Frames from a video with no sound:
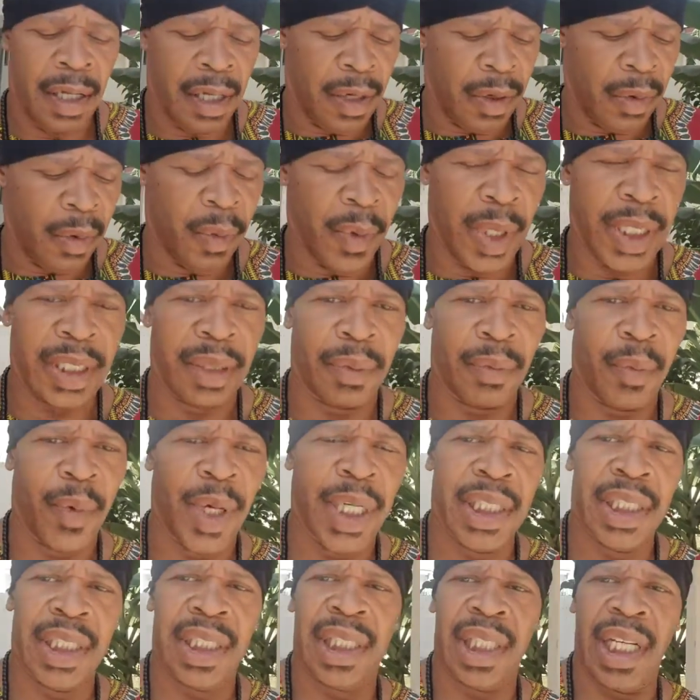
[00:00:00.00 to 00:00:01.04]

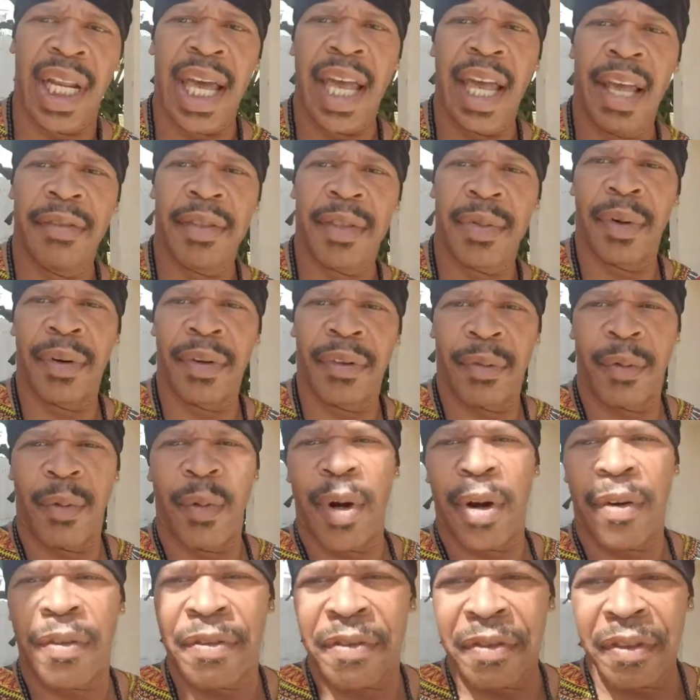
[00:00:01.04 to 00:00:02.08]
when slaves
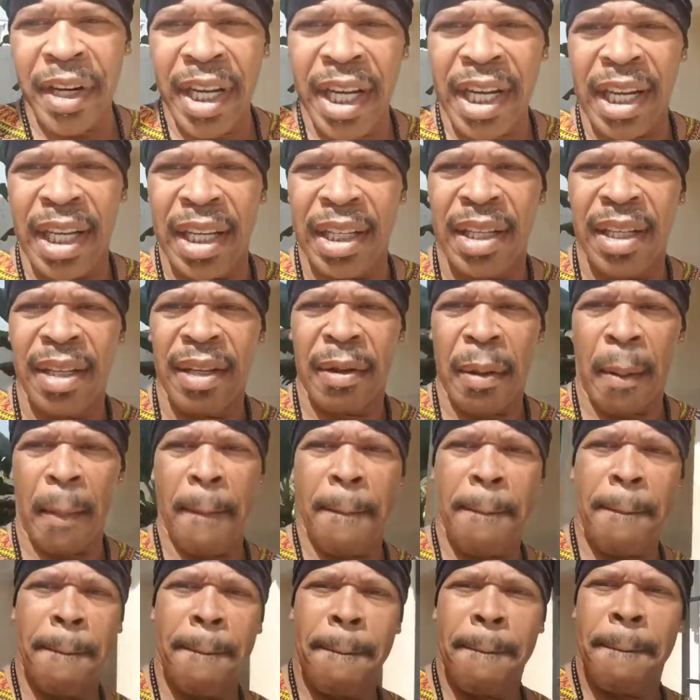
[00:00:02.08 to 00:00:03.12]
were freed,
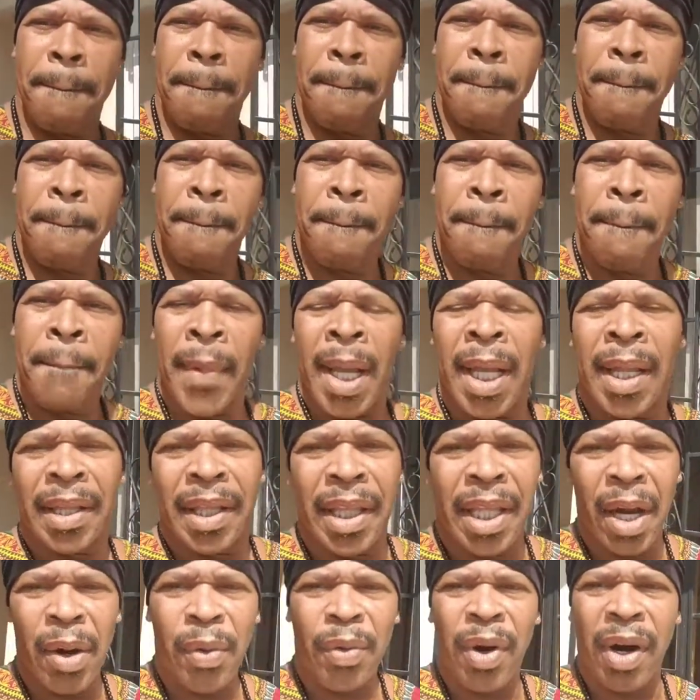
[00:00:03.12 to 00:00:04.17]

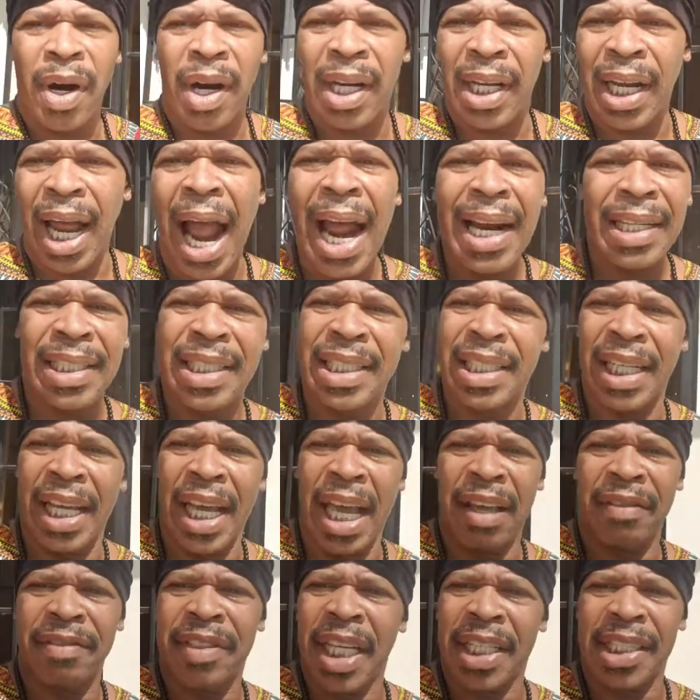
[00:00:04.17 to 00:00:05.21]
there were a lot of
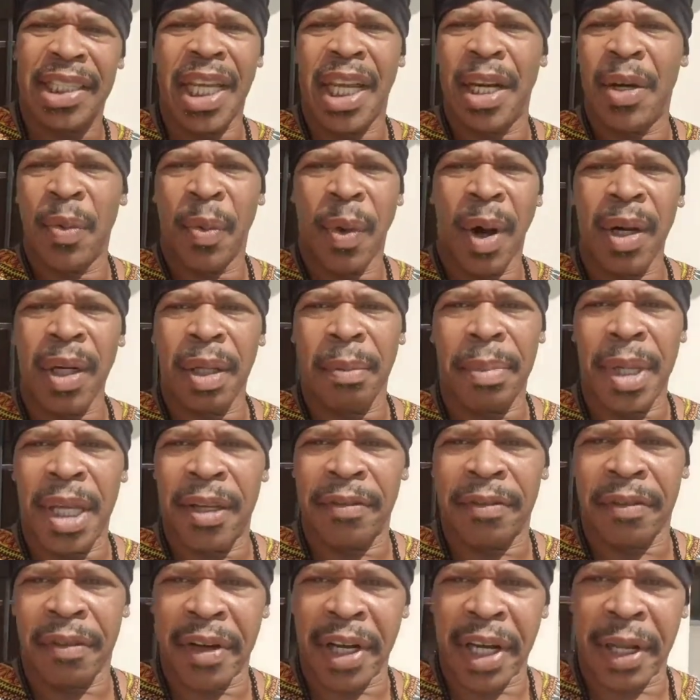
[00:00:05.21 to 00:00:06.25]
slaves that didn't want to be
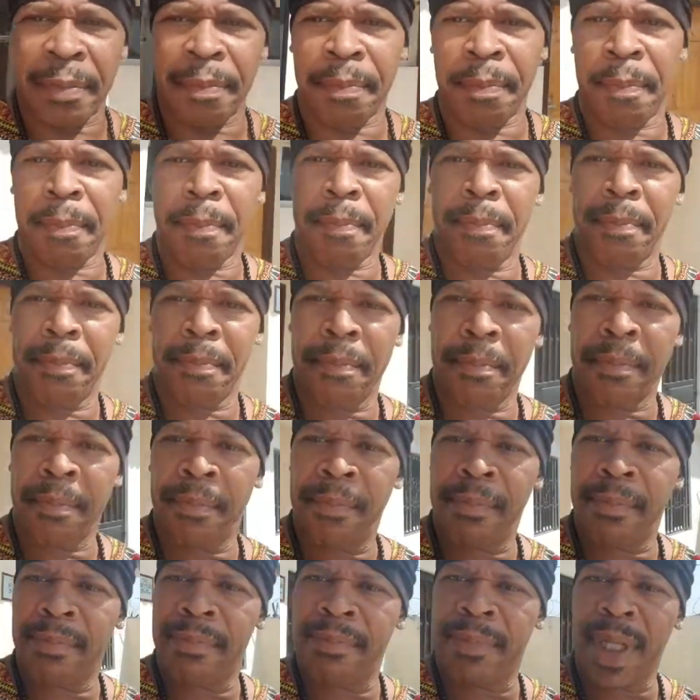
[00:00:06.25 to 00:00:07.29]
free.
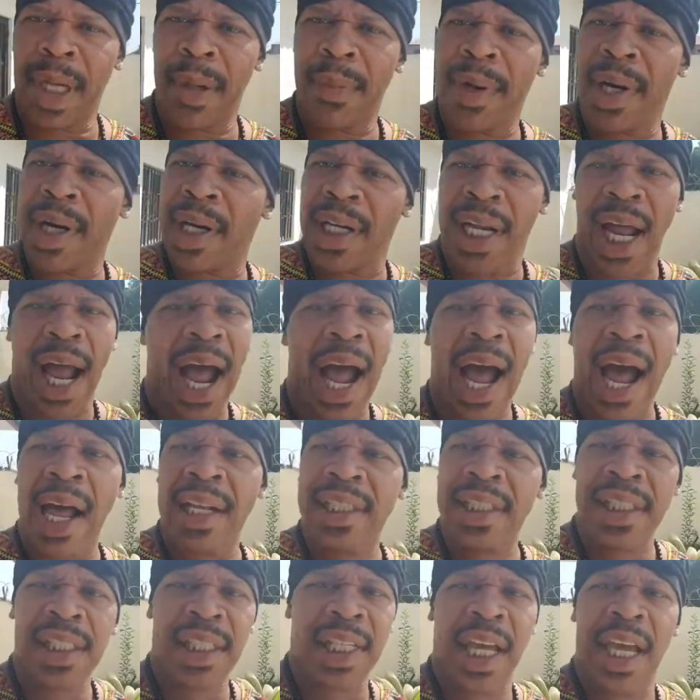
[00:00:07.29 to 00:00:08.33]
There were a
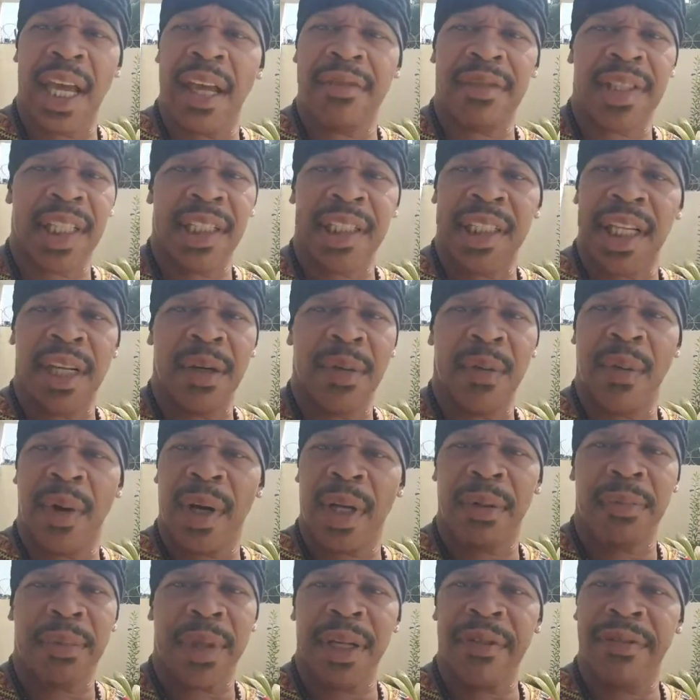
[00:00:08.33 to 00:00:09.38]
lot of slaves that didn't
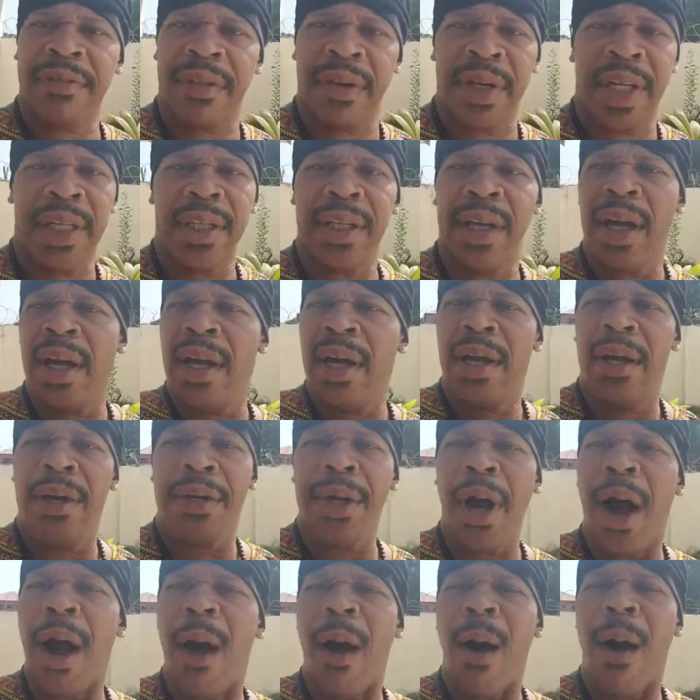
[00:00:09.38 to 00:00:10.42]
want to be free.
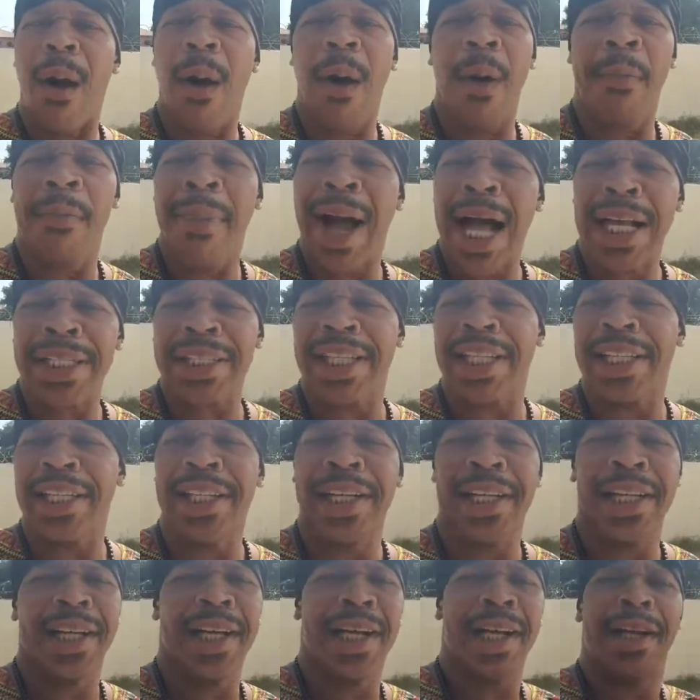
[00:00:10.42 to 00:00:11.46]
No, massa.
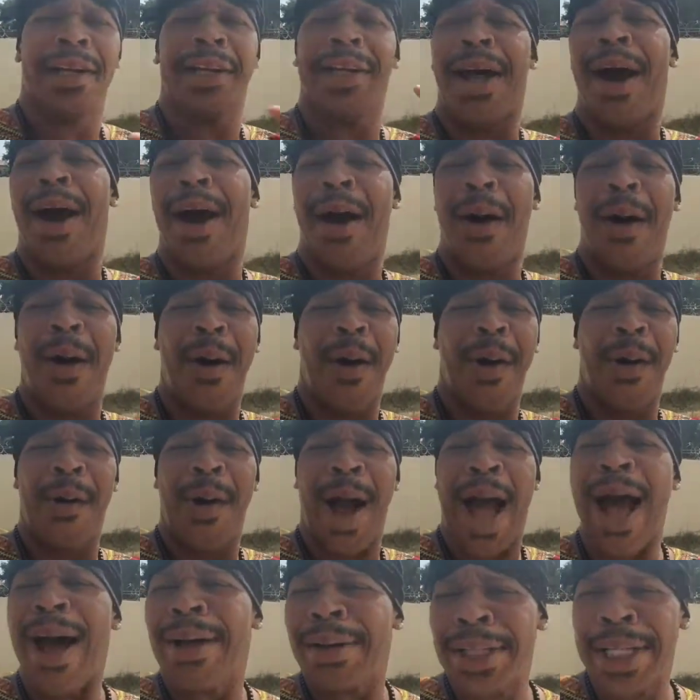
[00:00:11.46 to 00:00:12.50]
No,
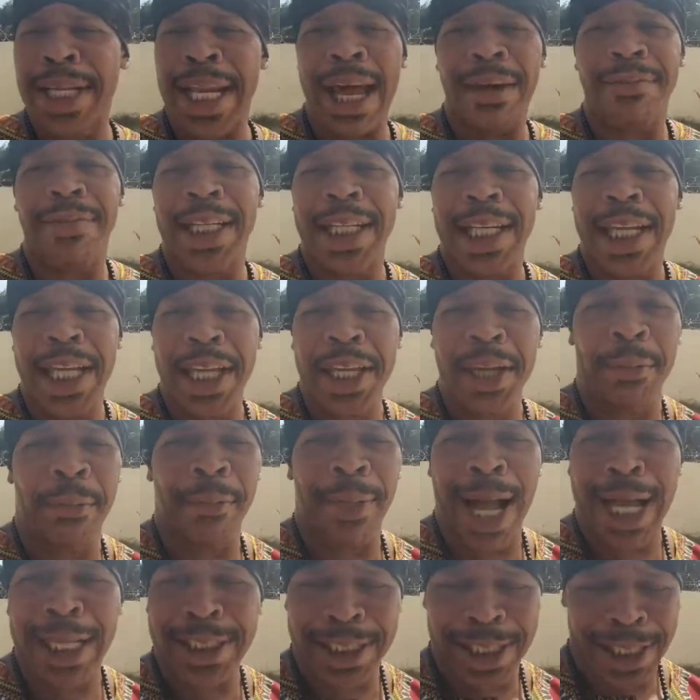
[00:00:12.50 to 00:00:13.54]
I'll never leave you,
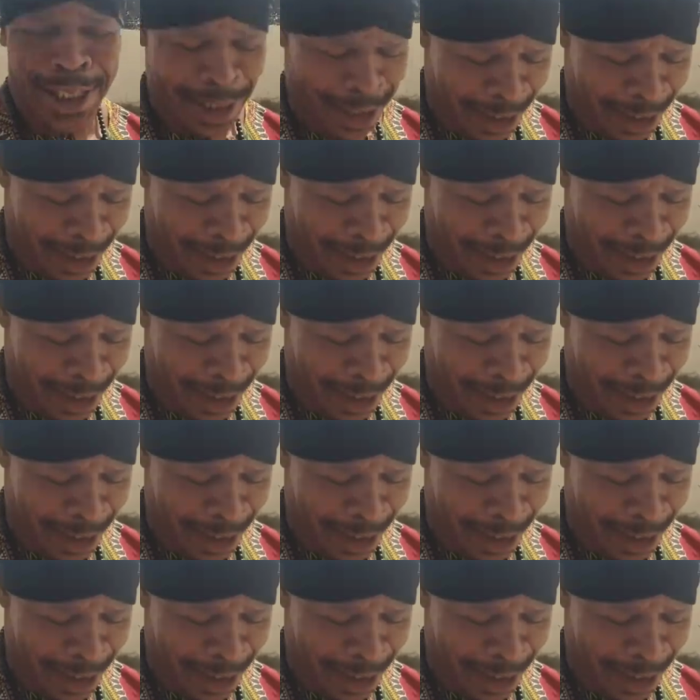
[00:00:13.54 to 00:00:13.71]
massa.